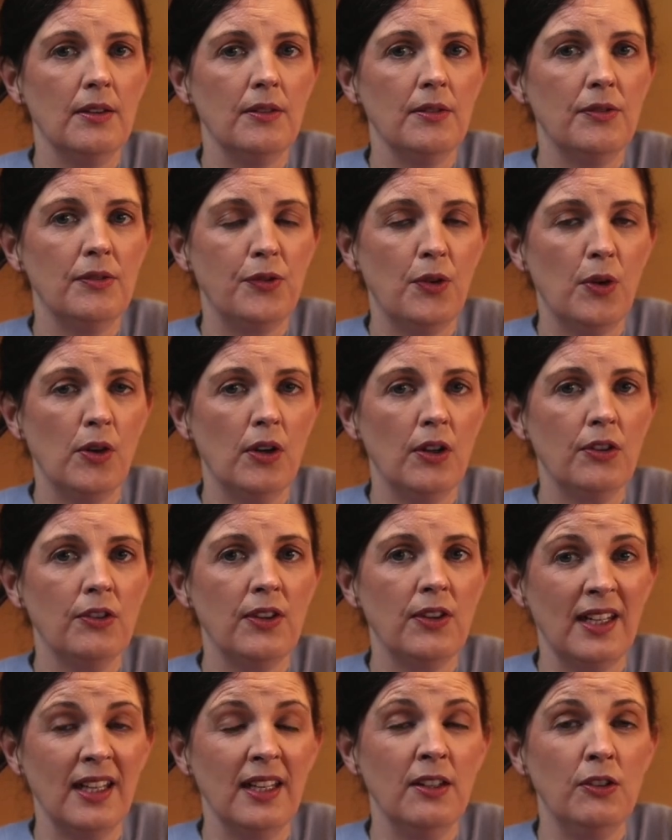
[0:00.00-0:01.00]
for us.
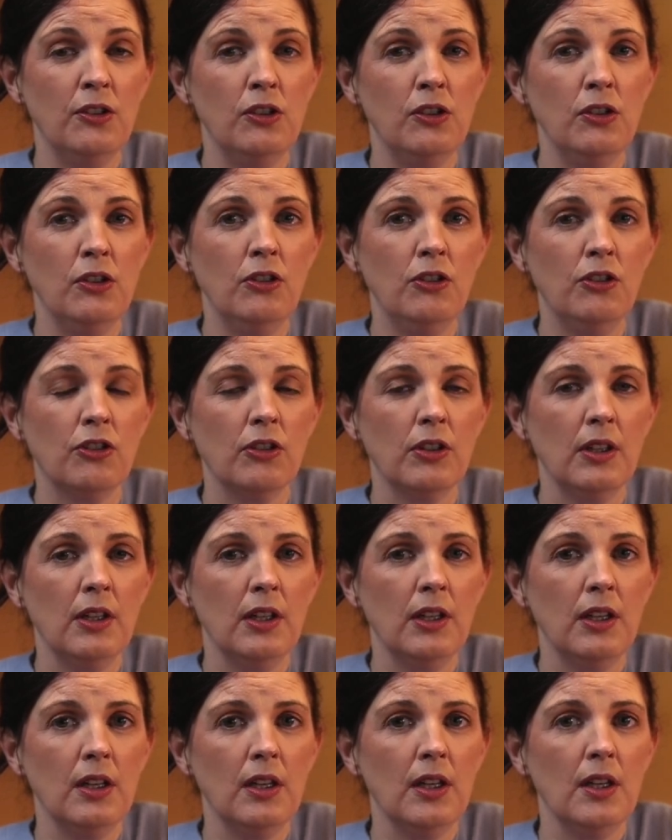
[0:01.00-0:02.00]
That is huge.
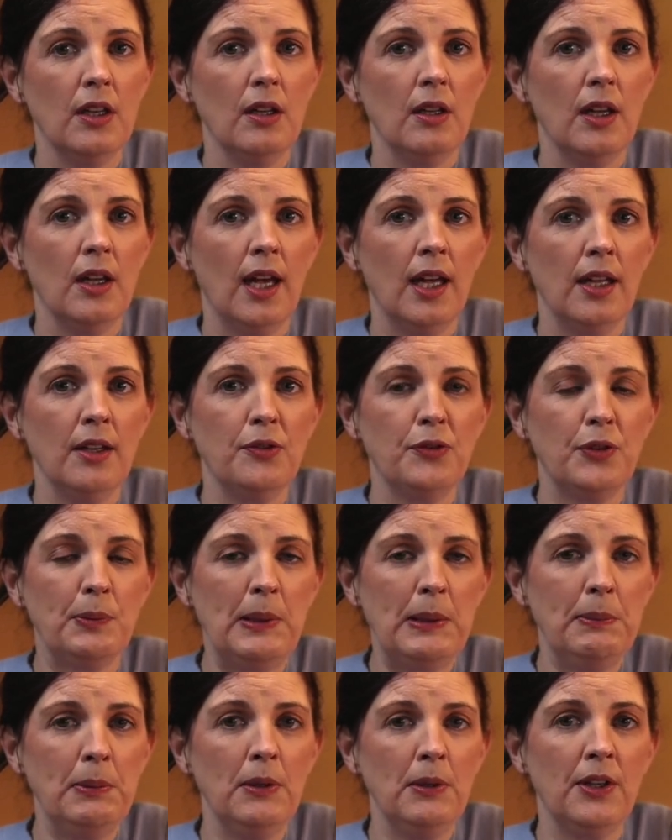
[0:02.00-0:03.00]
And for
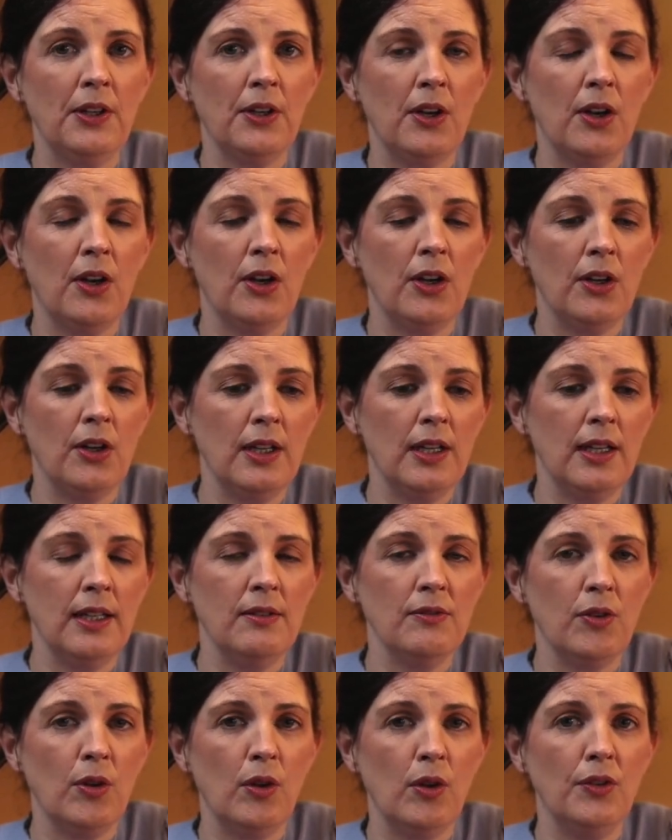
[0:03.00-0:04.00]
people that are
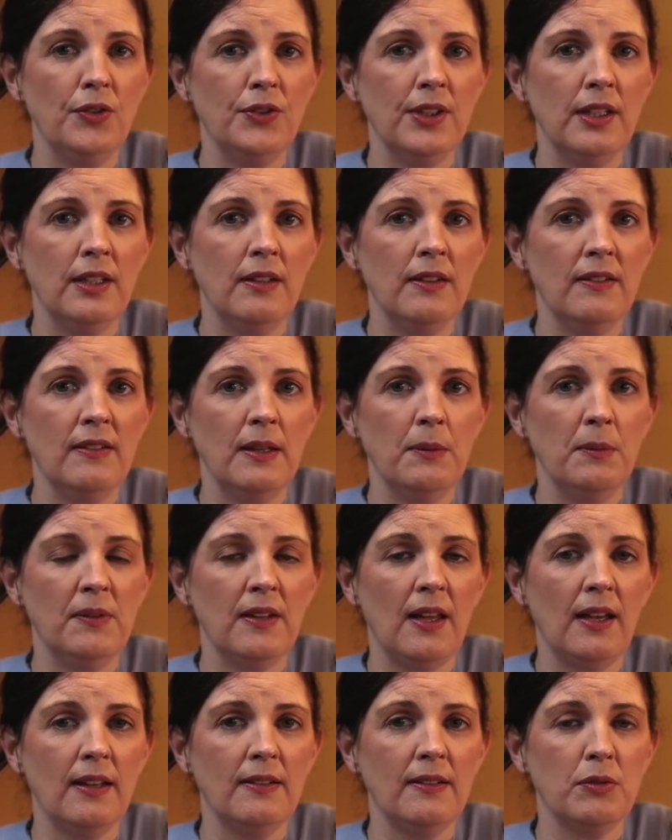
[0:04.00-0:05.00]
involved in
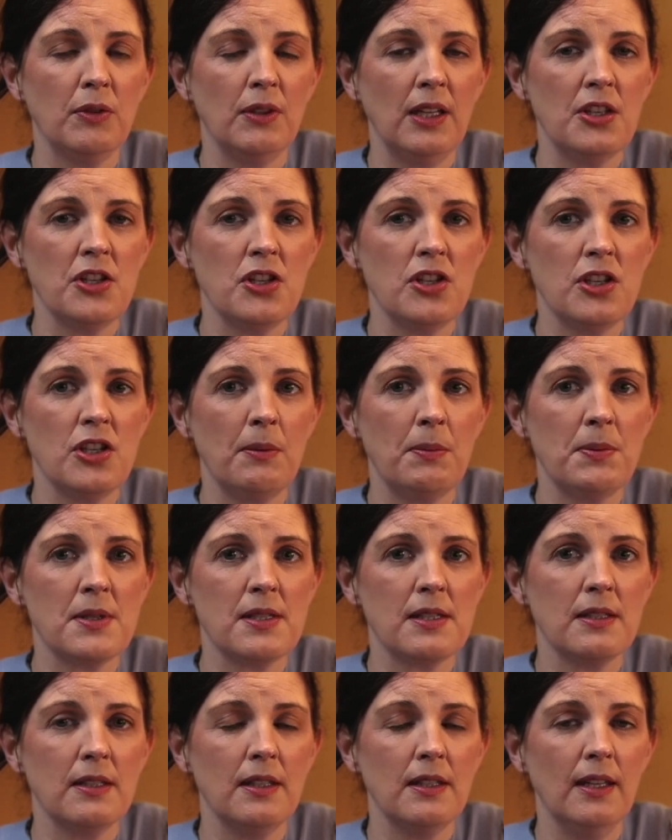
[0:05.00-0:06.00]
same-sex
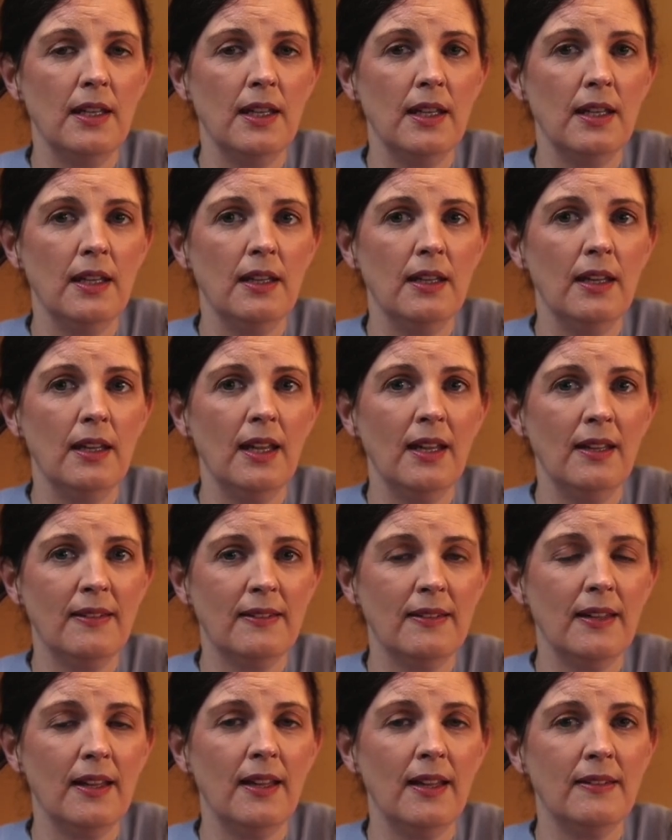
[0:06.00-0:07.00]
relationships,
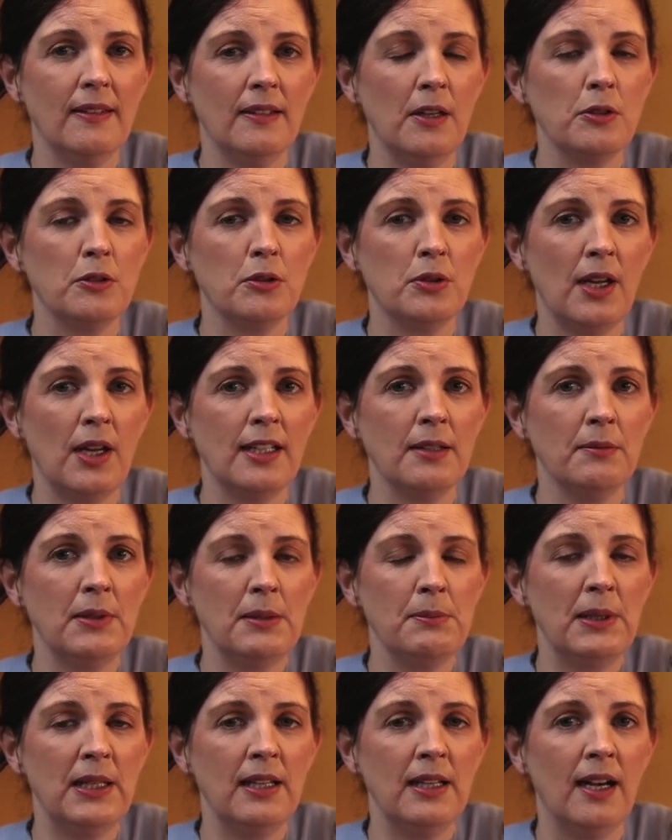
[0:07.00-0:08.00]
it's an incredibly
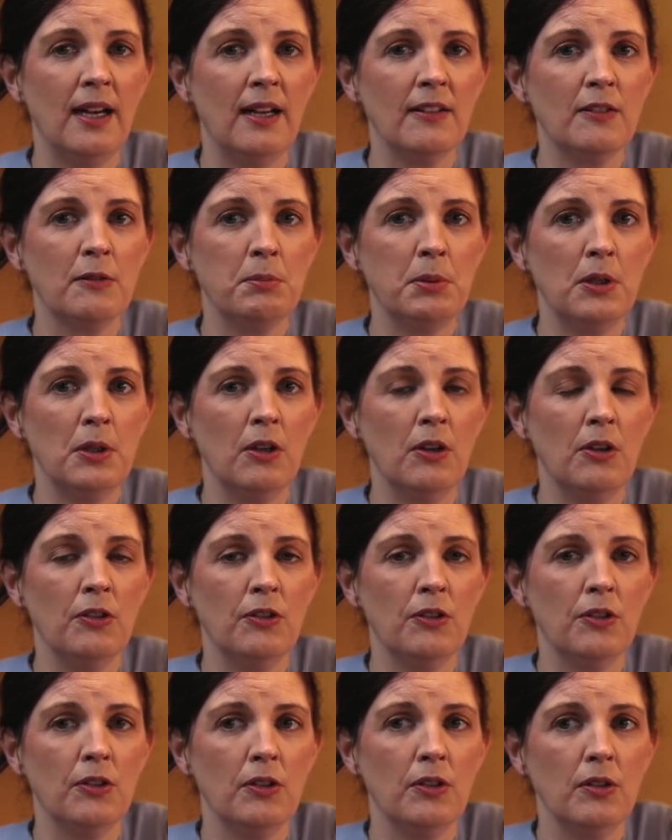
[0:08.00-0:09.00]
big ask,
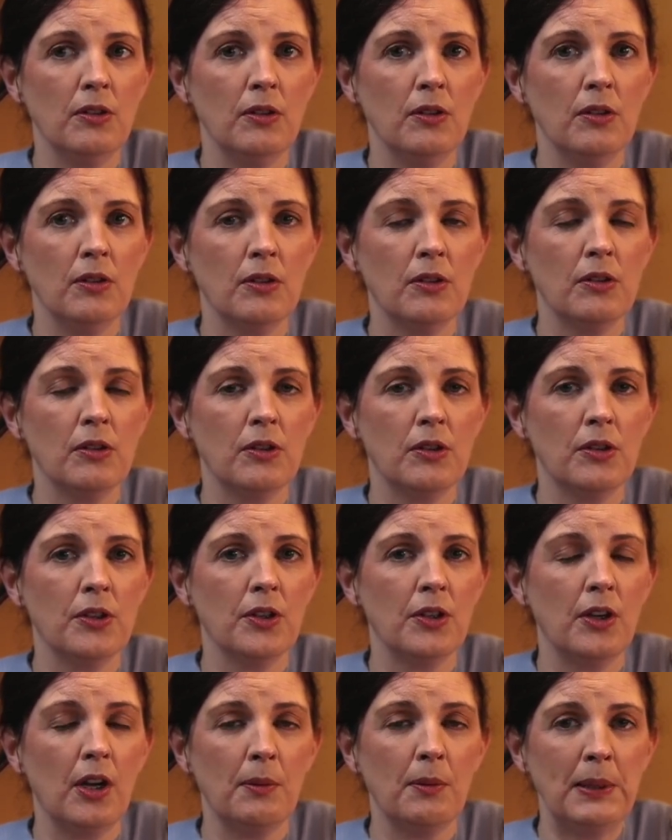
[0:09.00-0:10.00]
because
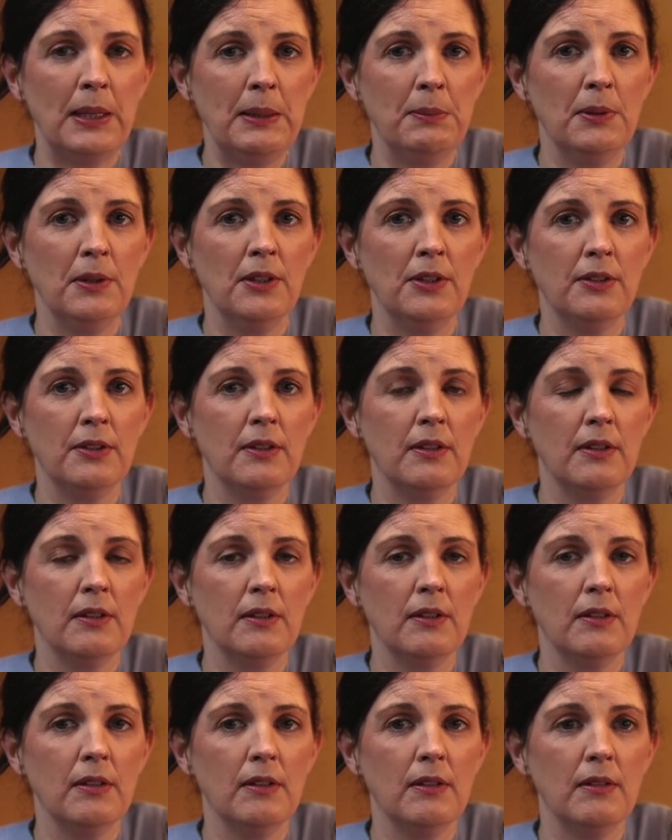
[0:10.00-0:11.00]
there are people that
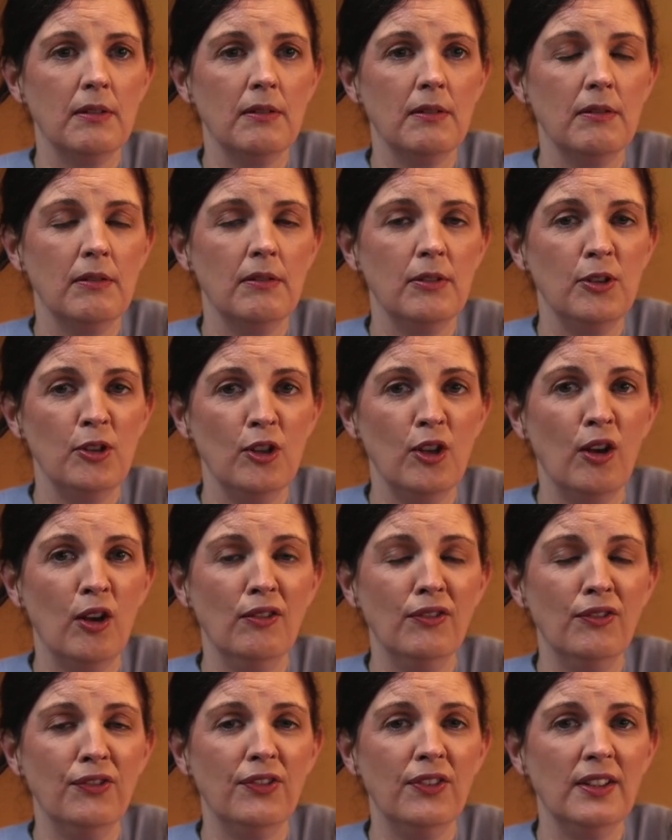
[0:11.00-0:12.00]
you
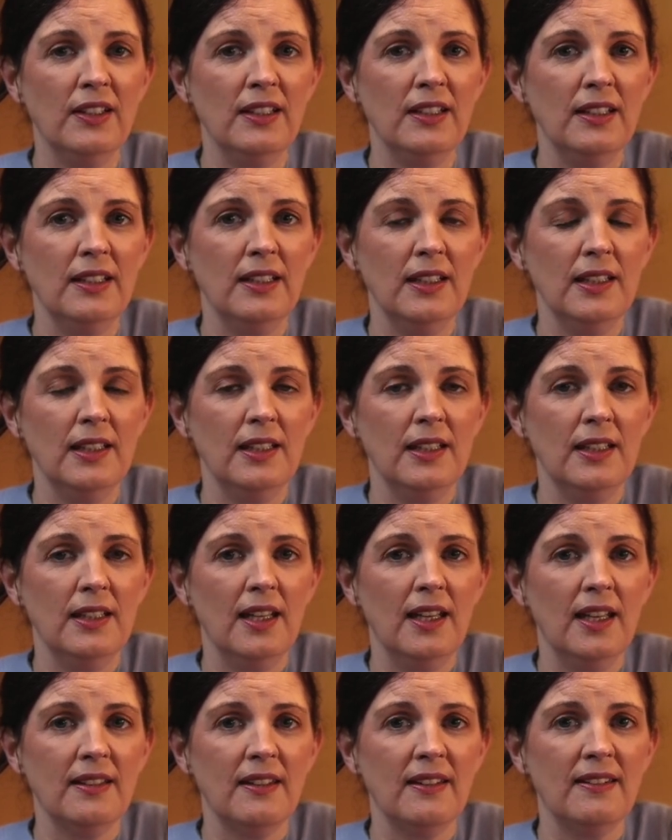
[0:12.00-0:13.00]
love
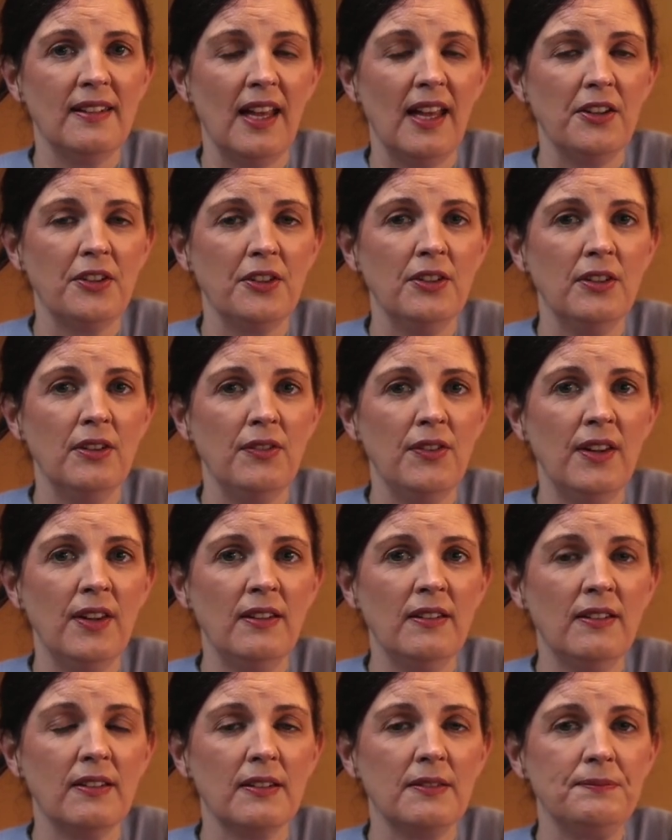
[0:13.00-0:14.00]
at the centre of
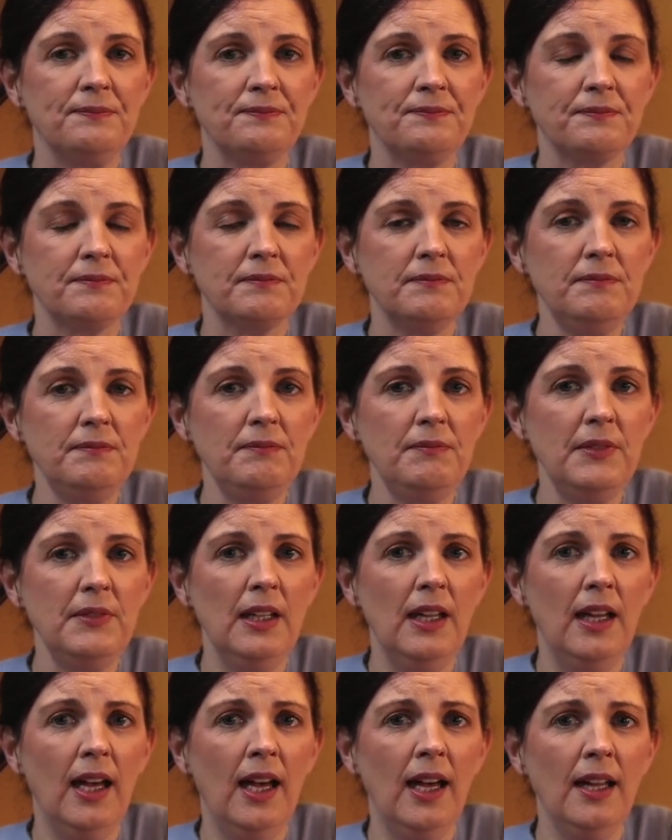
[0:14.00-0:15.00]
this.
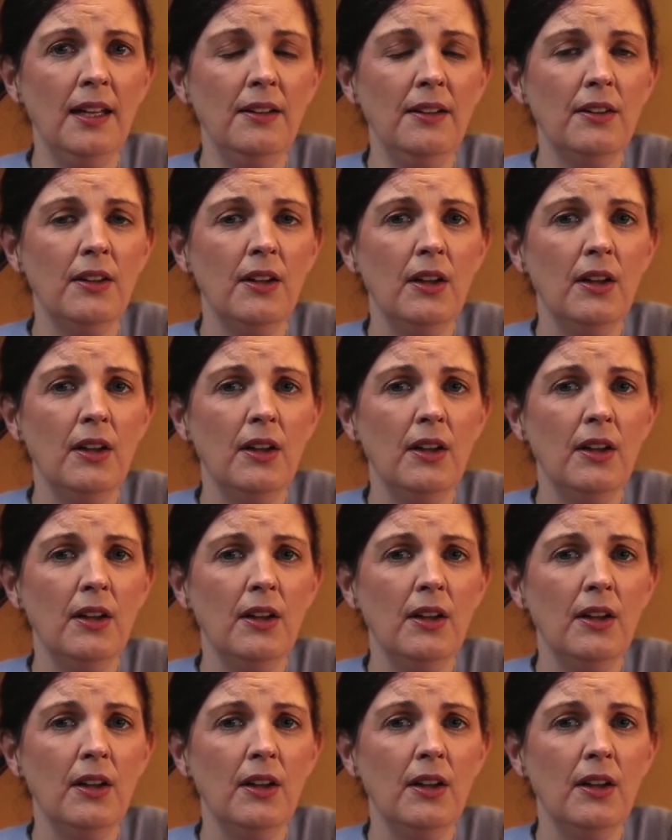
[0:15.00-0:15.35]
And